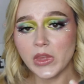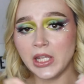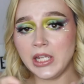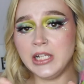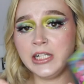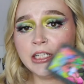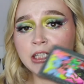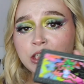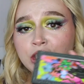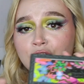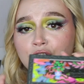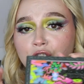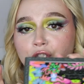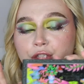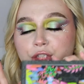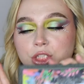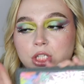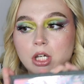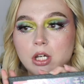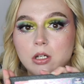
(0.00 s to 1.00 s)
It is
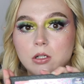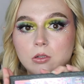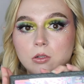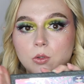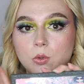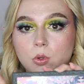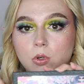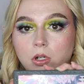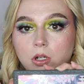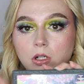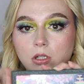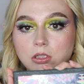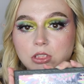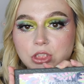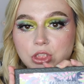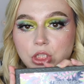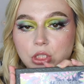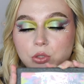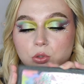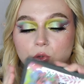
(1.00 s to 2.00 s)
so
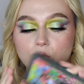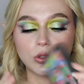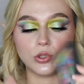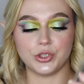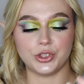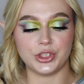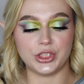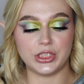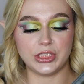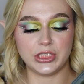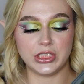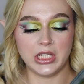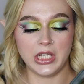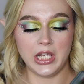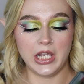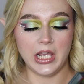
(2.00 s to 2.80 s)
gorgeous.